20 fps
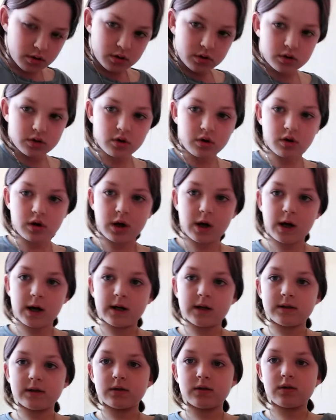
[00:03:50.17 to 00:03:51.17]
So
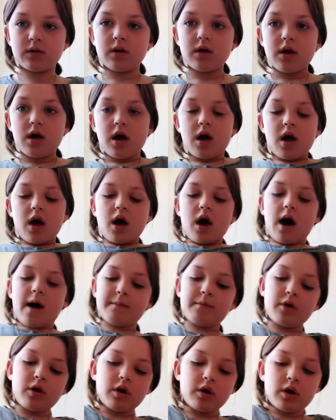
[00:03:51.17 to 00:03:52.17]
guys, I'm
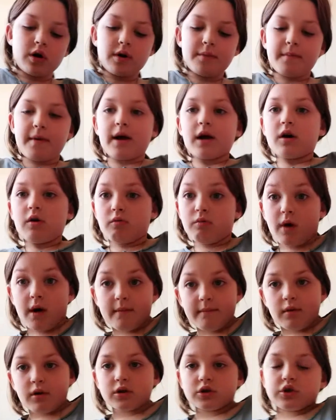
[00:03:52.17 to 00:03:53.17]
not going to make a
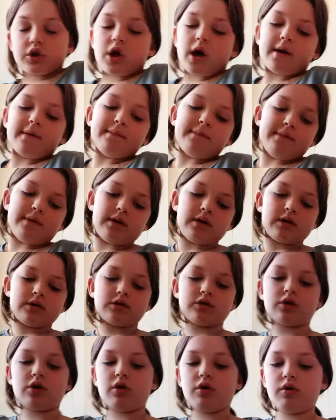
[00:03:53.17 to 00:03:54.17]
rainbow slime,
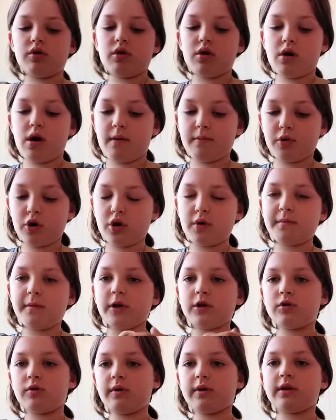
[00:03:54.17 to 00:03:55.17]
so I'm going to be
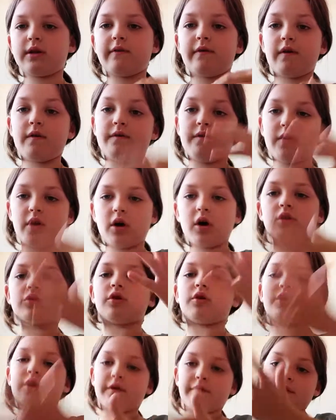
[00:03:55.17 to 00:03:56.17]
doing different videos
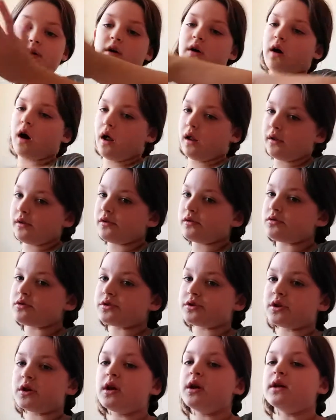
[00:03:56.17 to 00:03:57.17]
on different
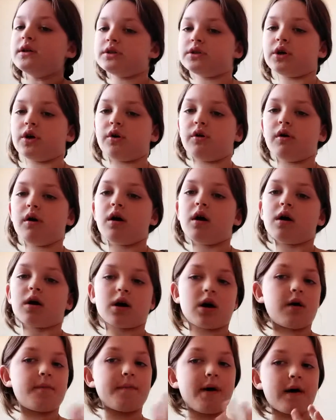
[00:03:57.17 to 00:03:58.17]
colors. So
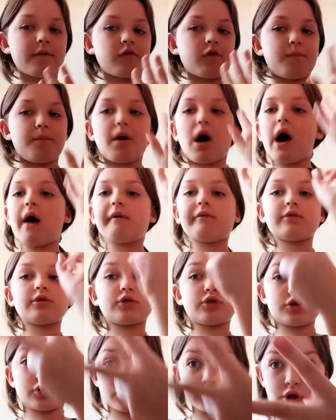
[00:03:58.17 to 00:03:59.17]
come back for part
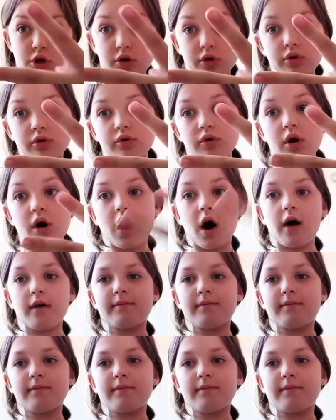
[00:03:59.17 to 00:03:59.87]
2 of